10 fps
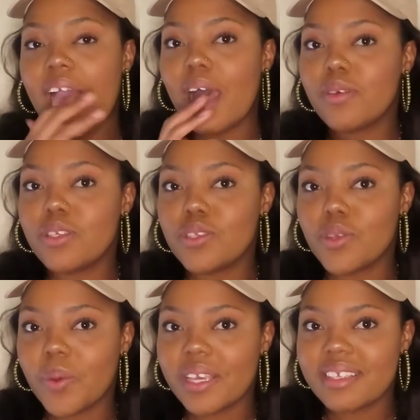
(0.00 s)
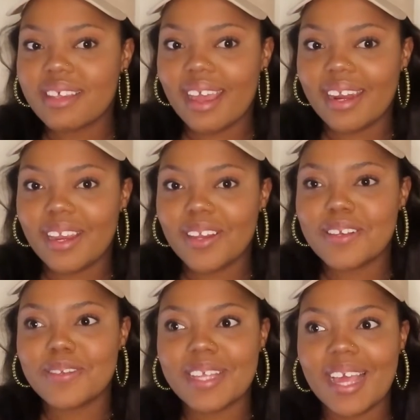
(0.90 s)
I was so excited.
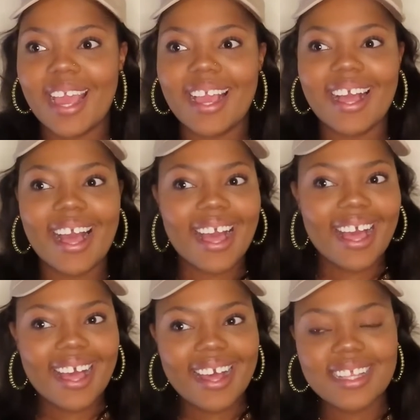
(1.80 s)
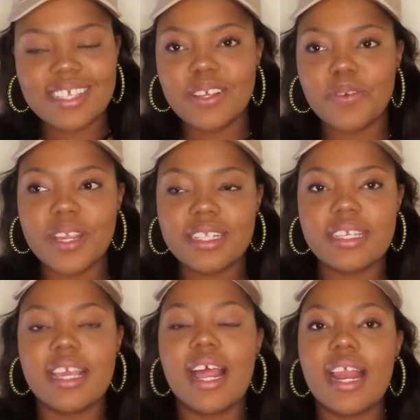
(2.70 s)
They were like, ah, oh, it's the real
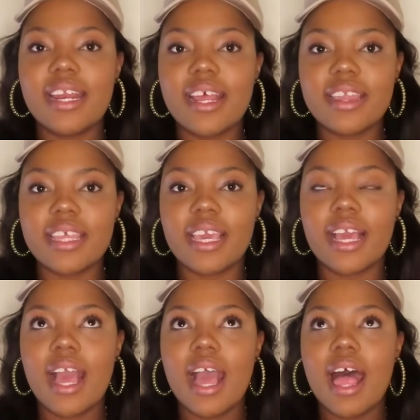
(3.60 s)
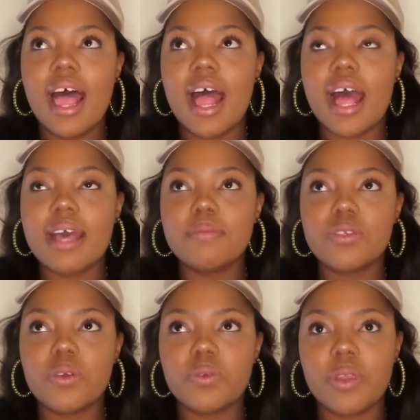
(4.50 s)
thing. And I think I'm
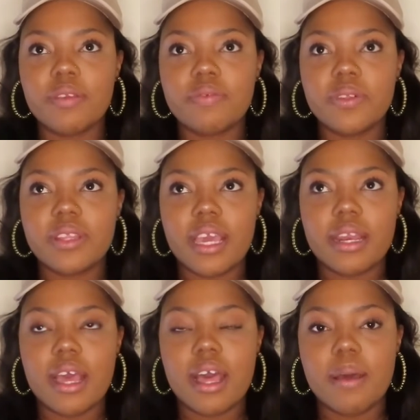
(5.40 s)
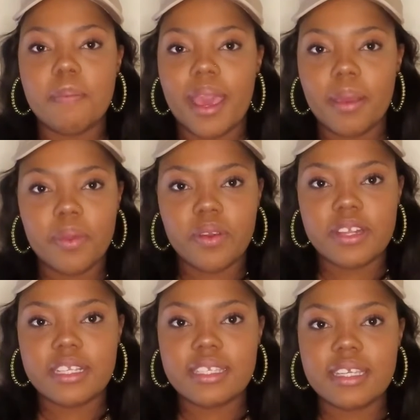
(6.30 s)
so grateful that my
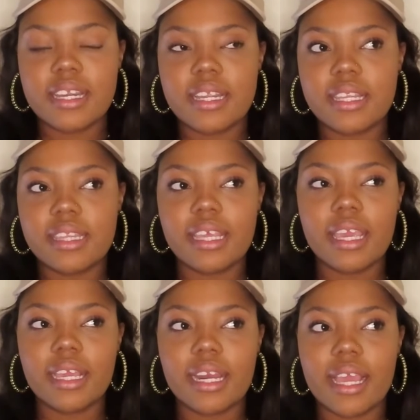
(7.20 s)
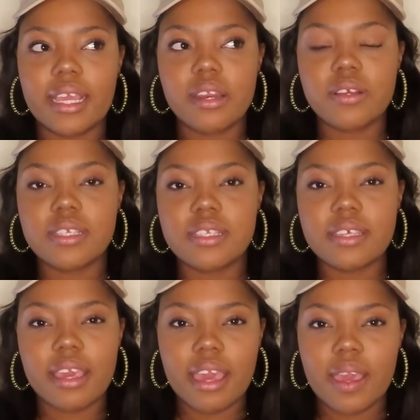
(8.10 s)
parents didn't think like it was a
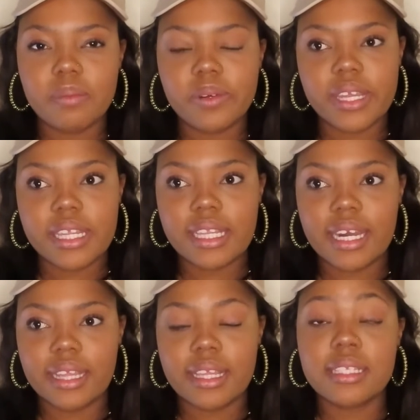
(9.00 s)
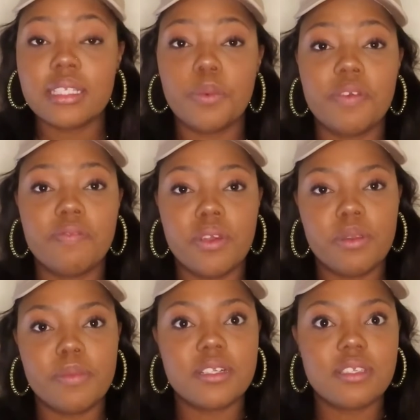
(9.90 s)
scam or anything like that. They were very
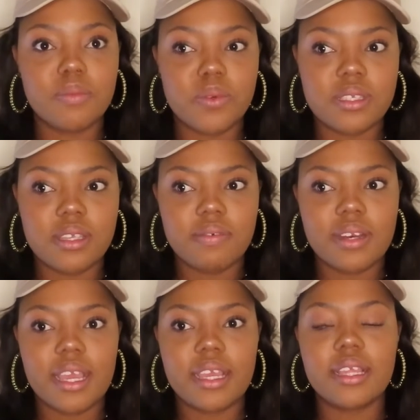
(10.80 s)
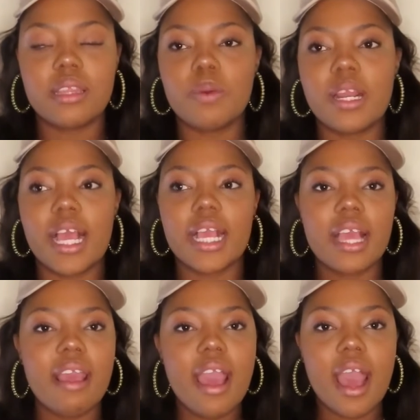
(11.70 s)
much supportive, like they were
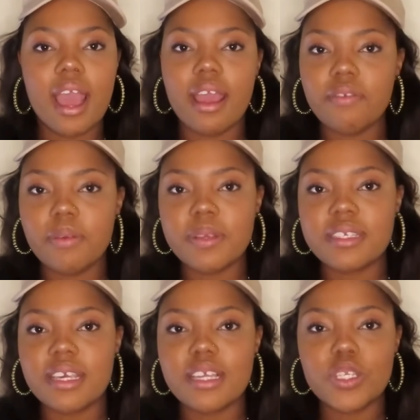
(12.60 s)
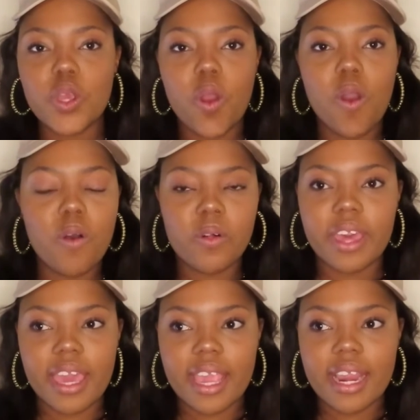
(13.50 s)
like 100% all
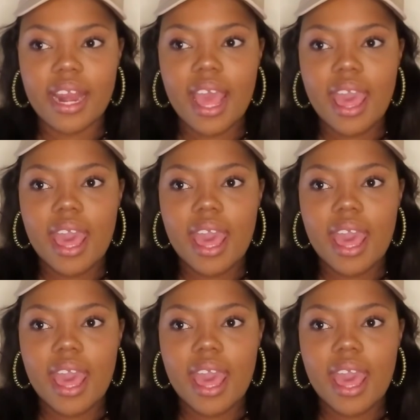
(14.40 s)
in.